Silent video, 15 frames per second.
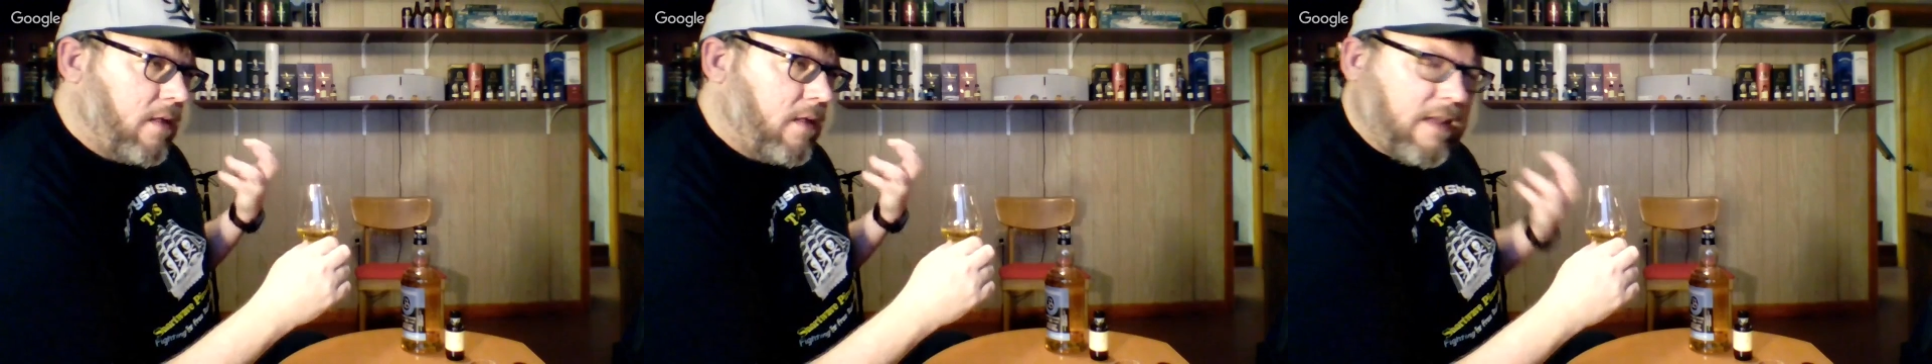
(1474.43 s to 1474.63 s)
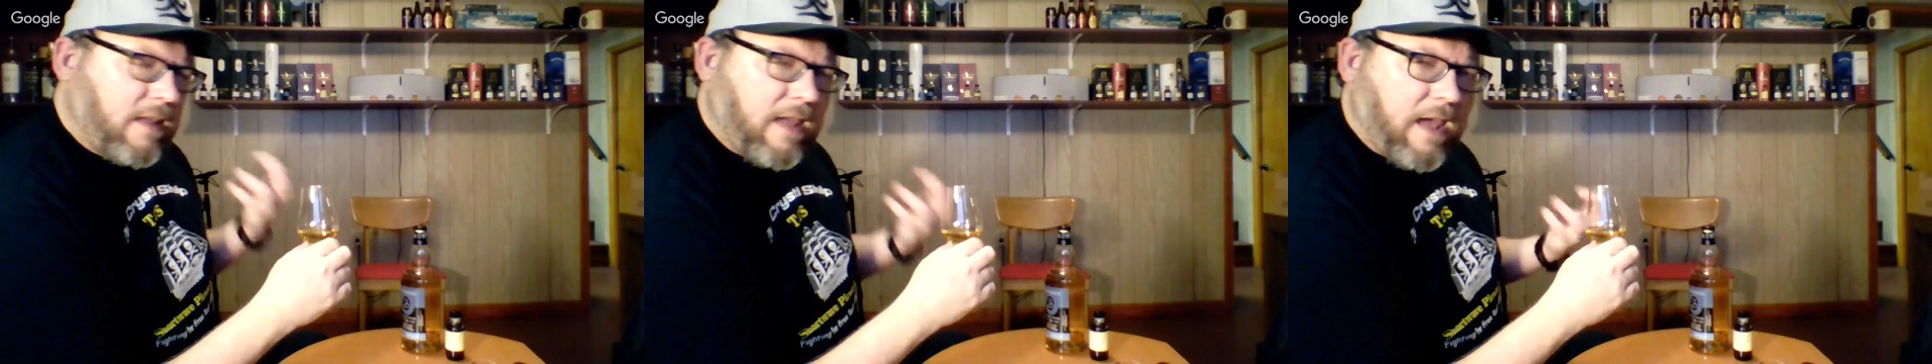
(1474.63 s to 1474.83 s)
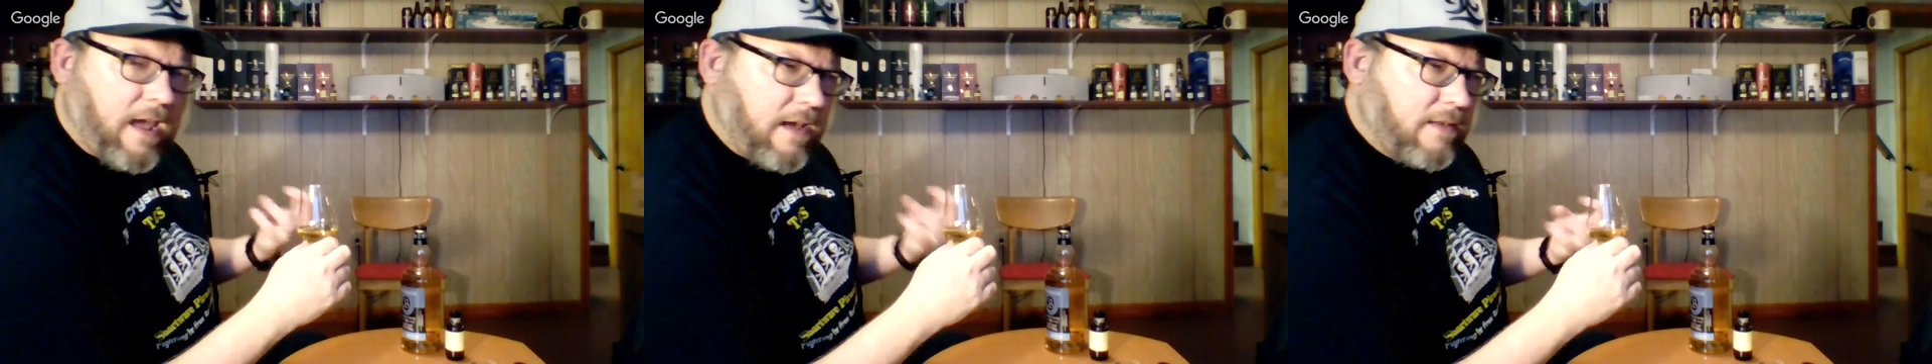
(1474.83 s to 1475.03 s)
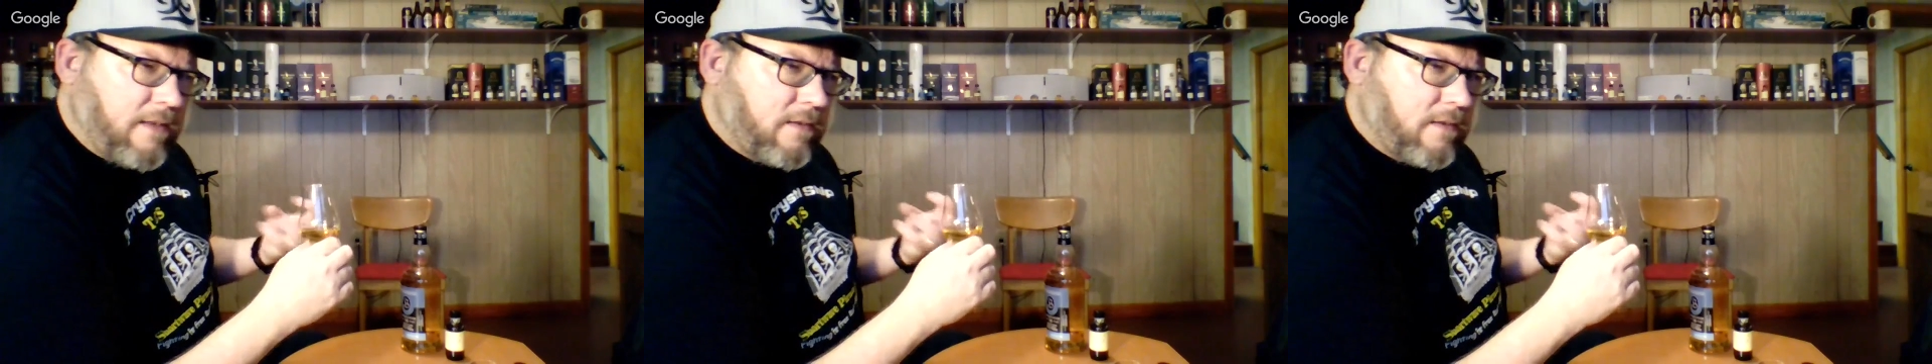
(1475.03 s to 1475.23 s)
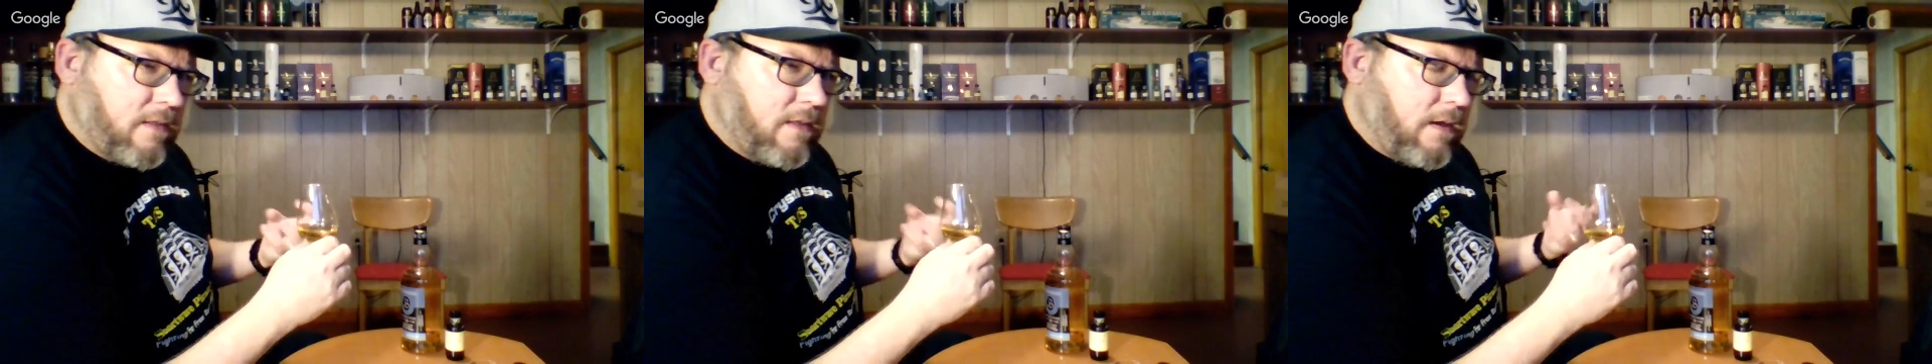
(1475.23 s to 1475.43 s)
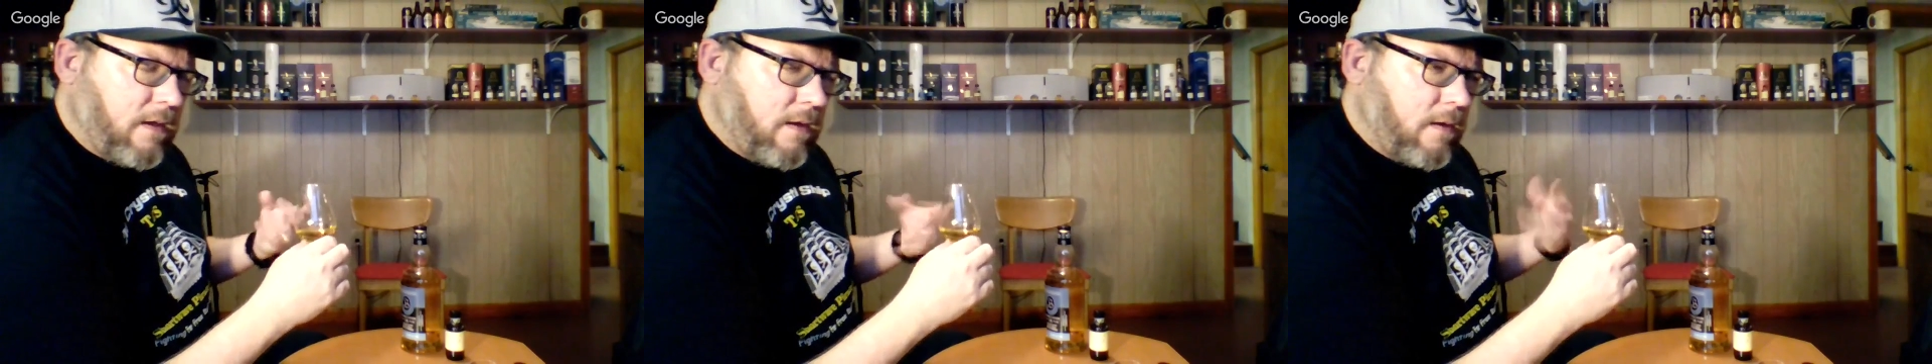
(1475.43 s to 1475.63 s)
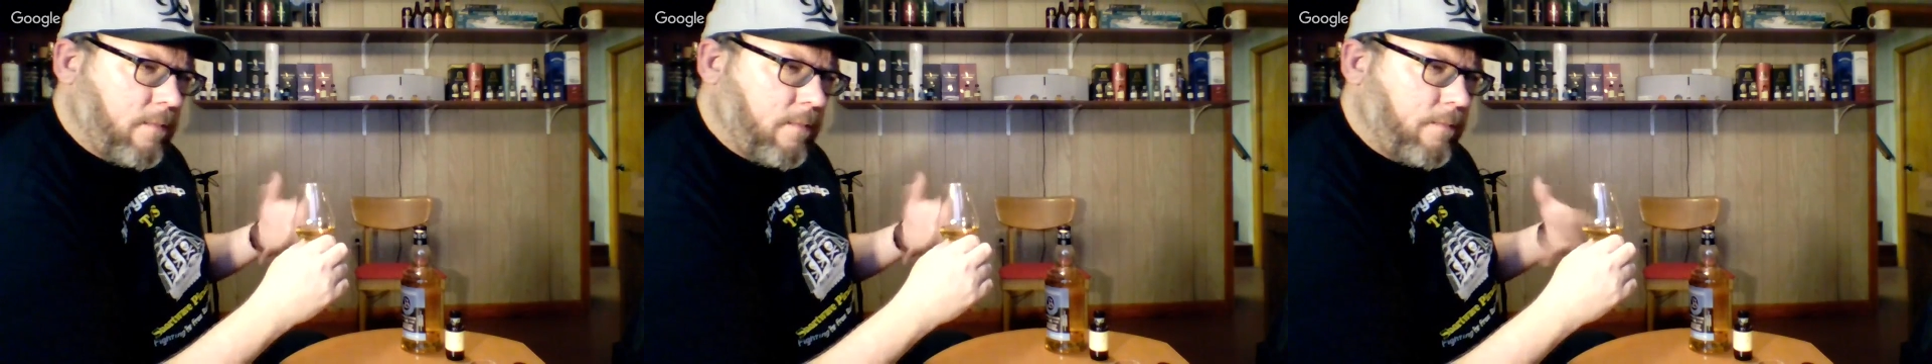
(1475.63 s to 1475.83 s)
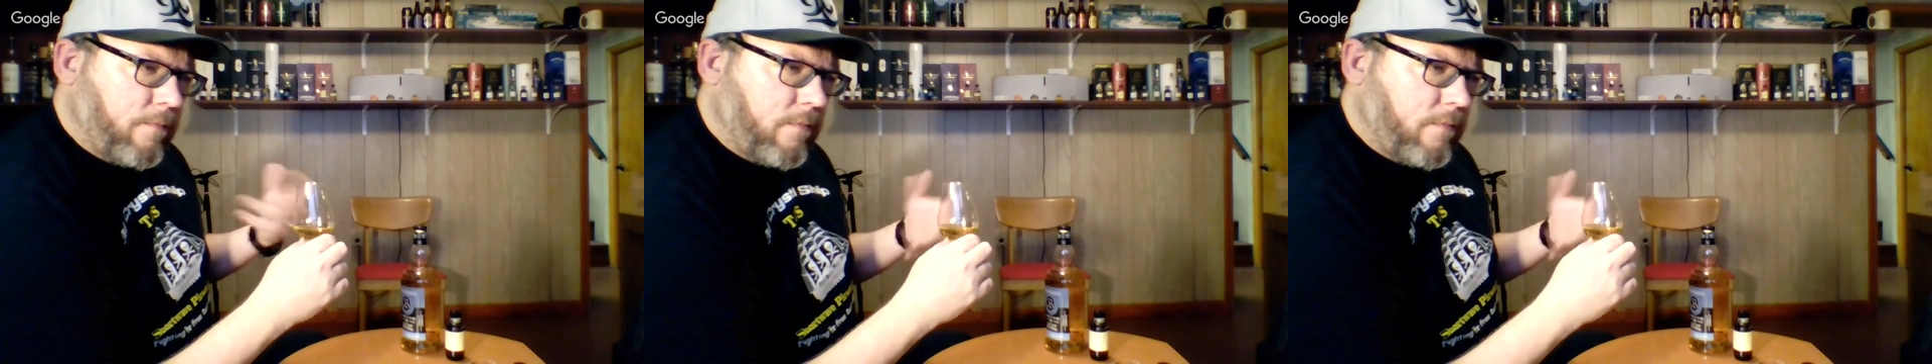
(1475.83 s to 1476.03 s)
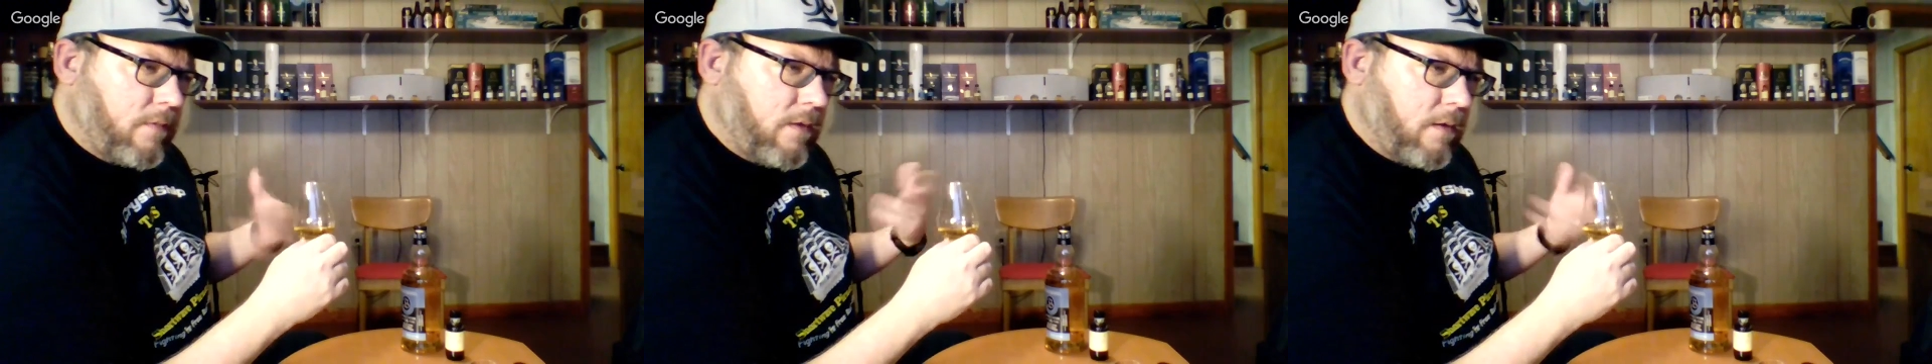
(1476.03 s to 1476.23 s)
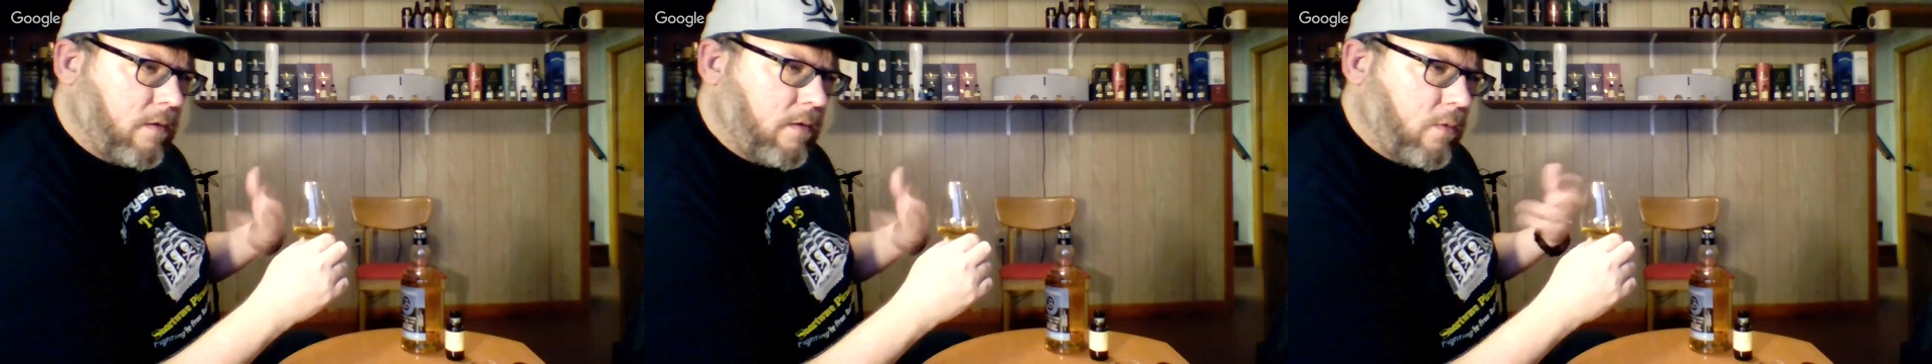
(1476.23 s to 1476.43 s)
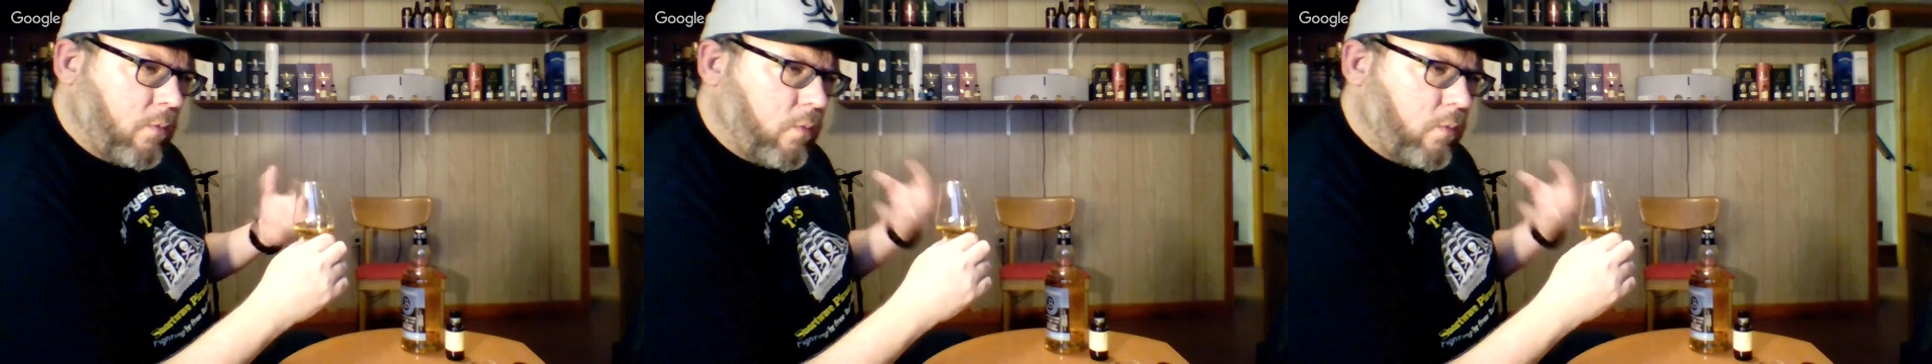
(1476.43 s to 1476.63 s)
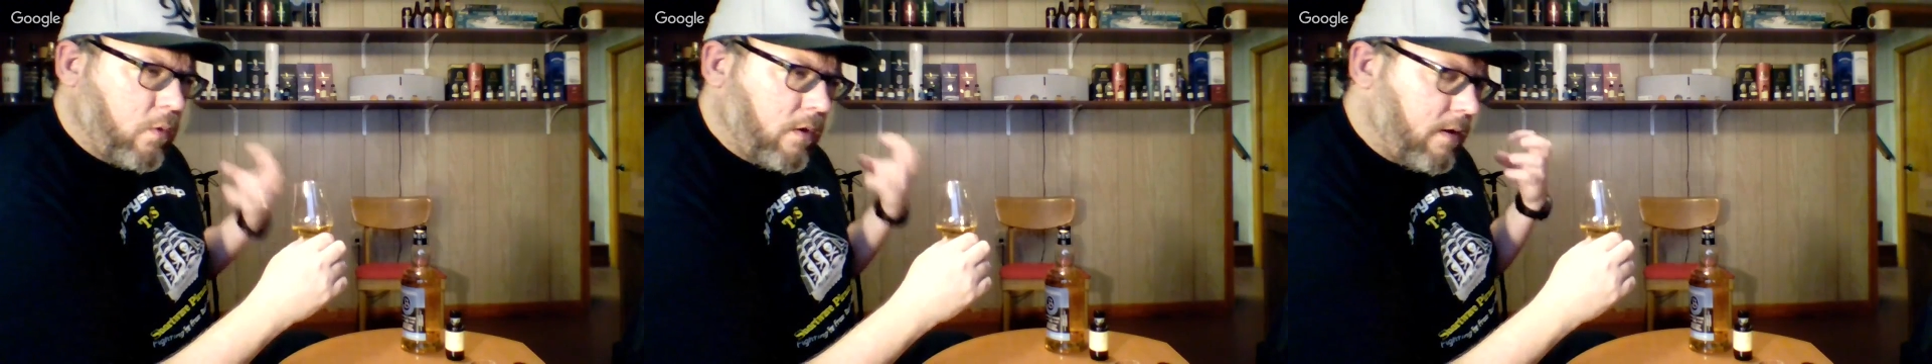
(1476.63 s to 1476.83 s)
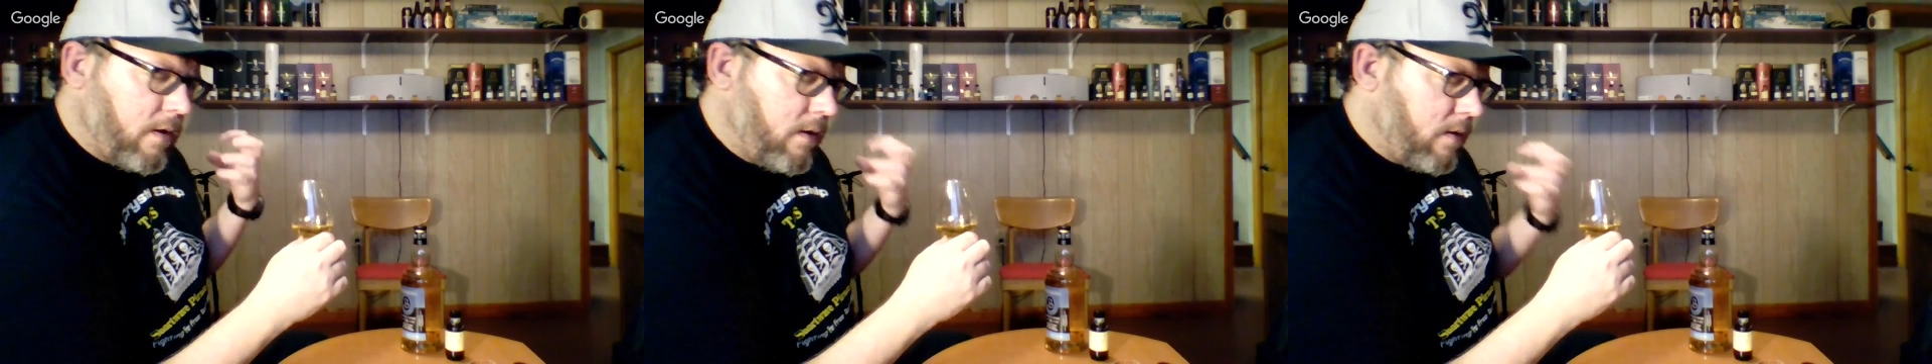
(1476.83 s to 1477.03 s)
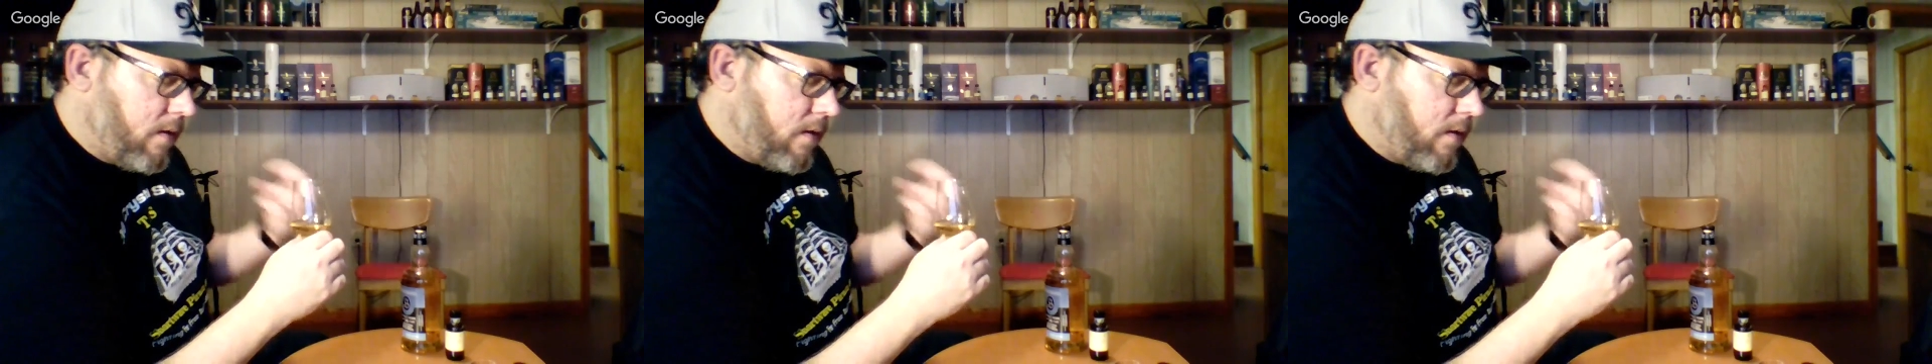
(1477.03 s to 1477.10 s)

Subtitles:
cask, the wood